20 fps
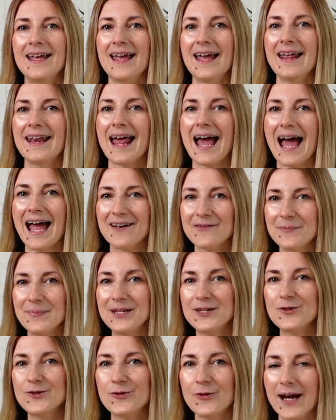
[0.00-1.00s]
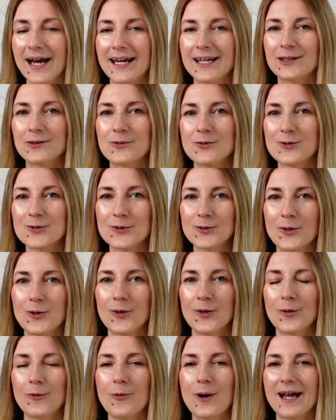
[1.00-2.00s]
And I've been trying to
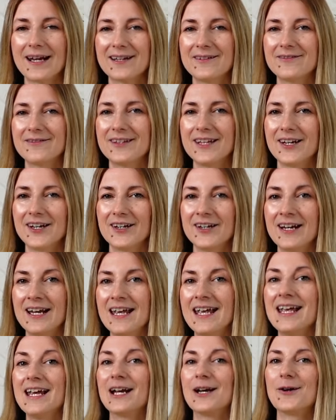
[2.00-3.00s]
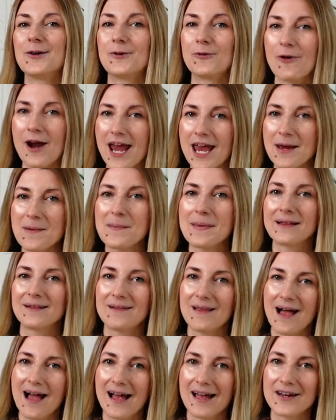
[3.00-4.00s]
score one of their gray
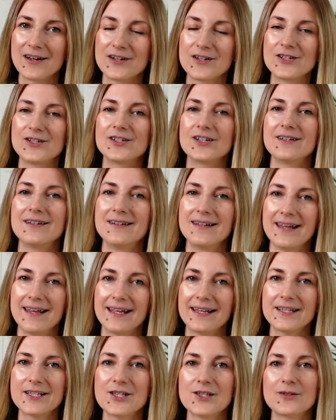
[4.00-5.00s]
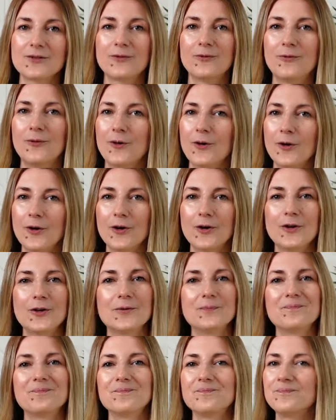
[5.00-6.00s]
melange knits
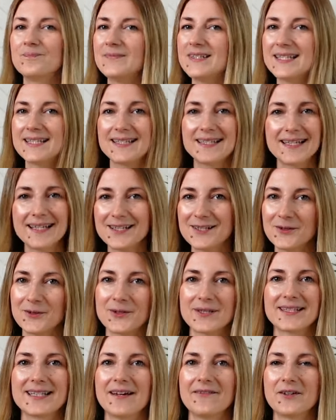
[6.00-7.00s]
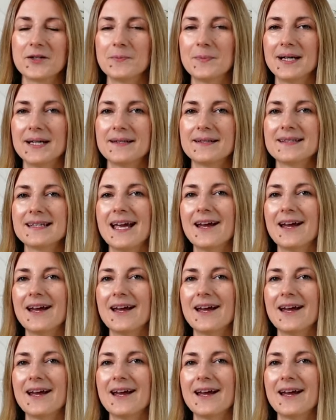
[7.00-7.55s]
for 6 or 7 months.